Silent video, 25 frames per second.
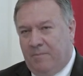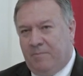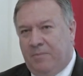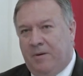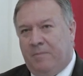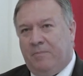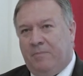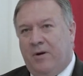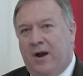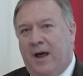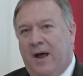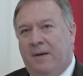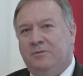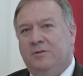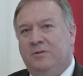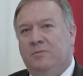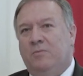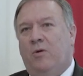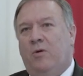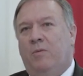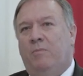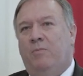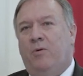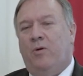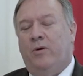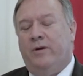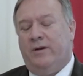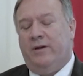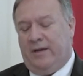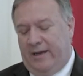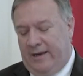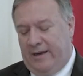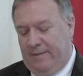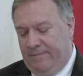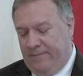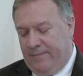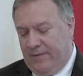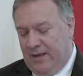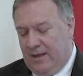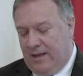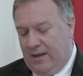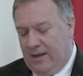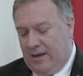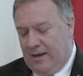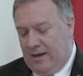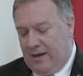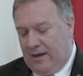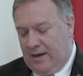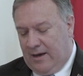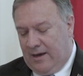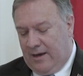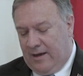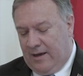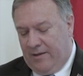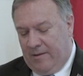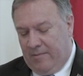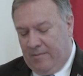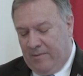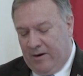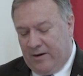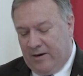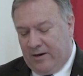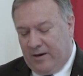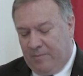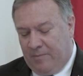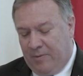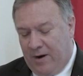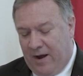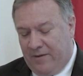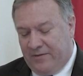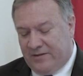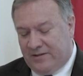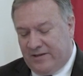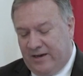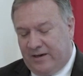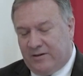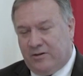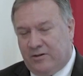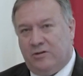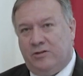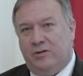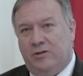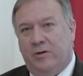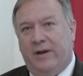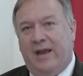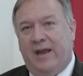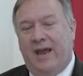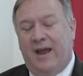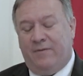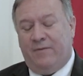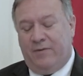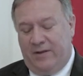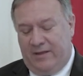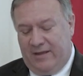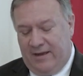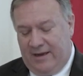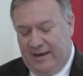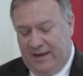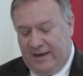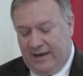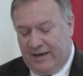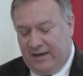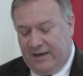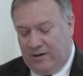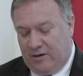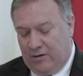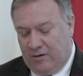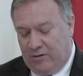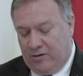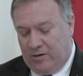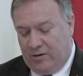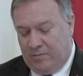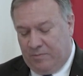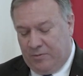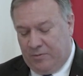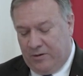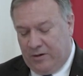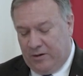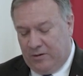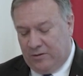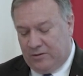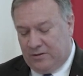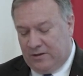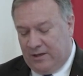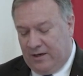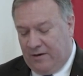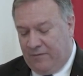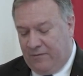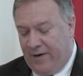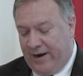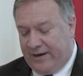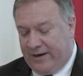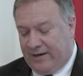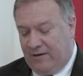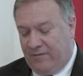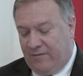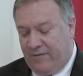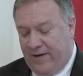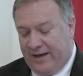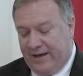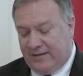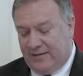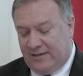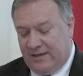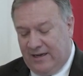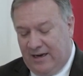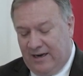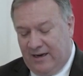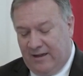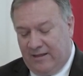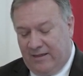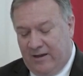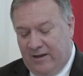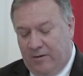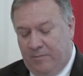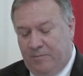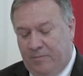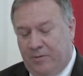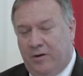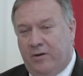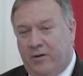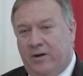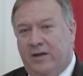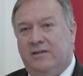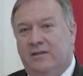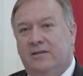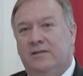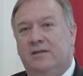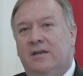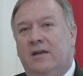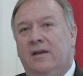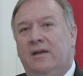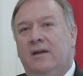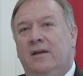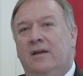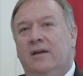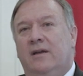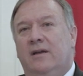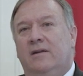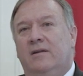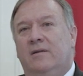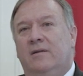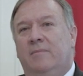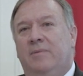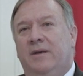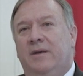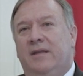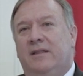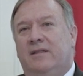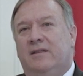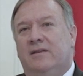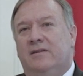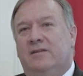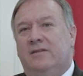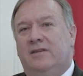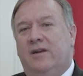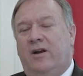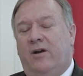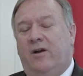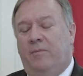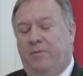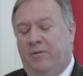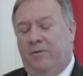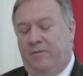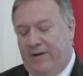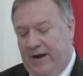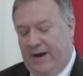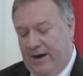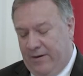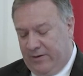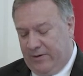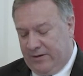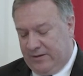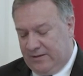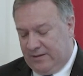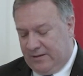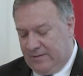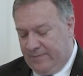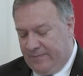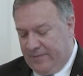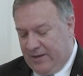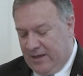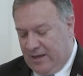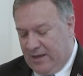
But perhaps more importantly, uh, the American private sector is doing everything it can do to produce an effective vaccine and therapeutics to beat this terrible virus